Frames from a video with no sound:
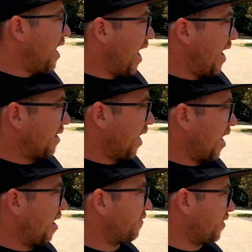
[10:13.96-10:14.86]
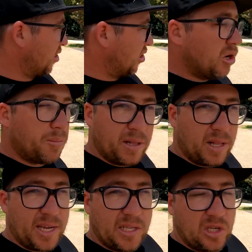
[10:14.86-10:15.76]
and have a super
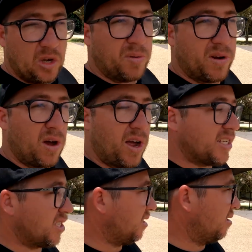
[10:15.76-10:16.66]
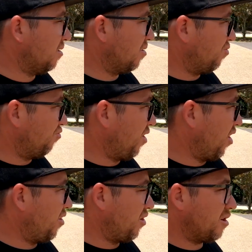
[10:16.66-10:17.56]
clean, super nice
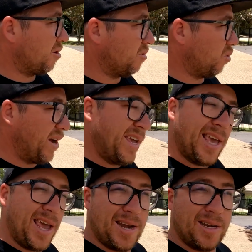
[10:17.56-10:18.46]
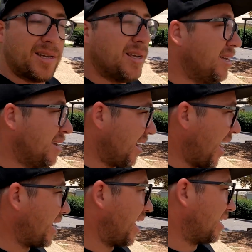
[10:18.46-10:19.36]
road weekend
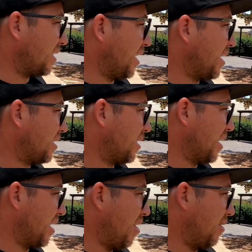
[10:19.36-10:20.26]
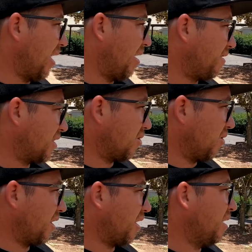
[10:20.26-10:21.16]
ae86, and then I'll have the
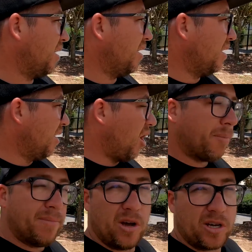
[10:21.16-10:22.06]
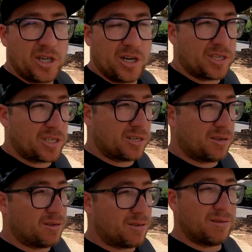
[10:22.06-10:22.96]
sort of
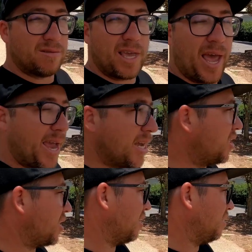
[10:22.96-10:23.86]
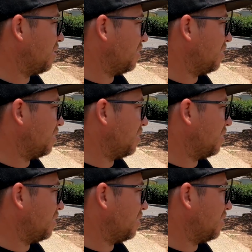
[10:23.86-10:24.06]
obnoxious caged